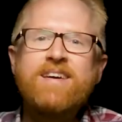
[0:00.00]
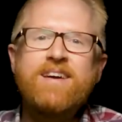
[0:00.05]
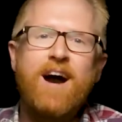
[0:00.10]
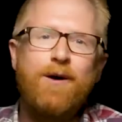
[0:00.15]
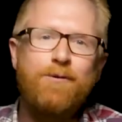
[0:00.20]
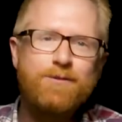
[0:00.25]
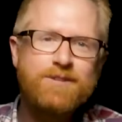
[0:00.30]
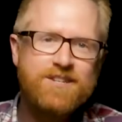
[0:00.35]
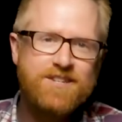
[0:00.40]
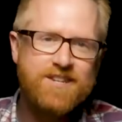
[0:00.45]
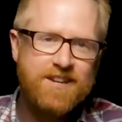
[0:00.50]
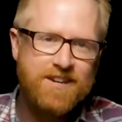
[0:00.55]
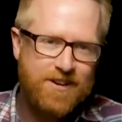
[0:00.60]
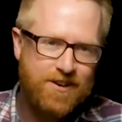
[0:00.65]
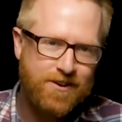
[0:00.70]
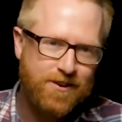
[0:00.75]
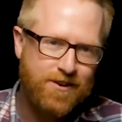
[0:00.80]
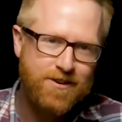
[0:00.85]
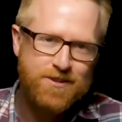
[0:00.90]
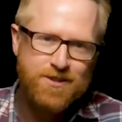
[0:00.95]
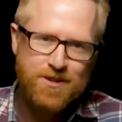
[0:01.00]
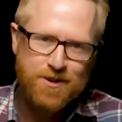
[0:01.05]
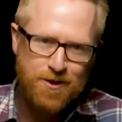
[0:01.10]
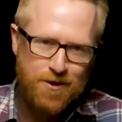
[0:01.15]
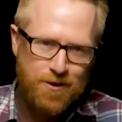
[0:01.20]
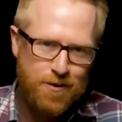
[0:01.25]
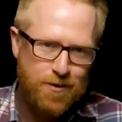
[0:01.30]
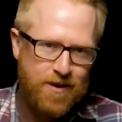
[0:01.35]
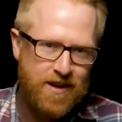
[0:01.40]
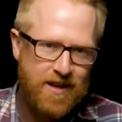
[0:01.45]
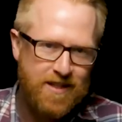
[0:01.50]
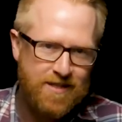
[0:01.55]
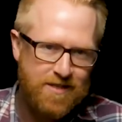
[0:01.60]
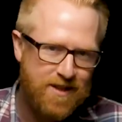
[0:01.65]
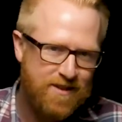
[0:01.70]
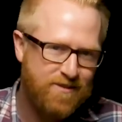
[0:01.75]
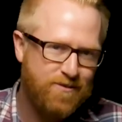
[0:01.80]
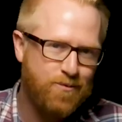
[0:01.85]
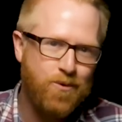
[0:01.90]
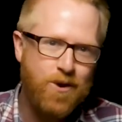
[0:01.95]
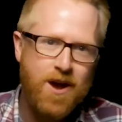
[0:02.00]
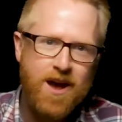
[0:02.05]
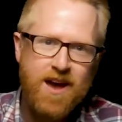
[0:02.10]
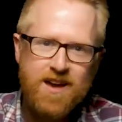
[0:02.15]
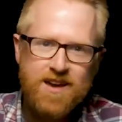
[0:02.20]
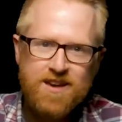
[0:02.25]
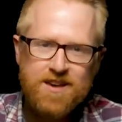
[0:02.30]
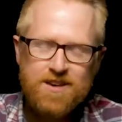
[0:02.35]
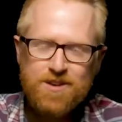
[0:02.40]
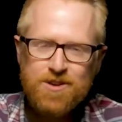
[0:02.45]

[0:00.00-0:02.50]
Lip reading: I would just encourage you in this way.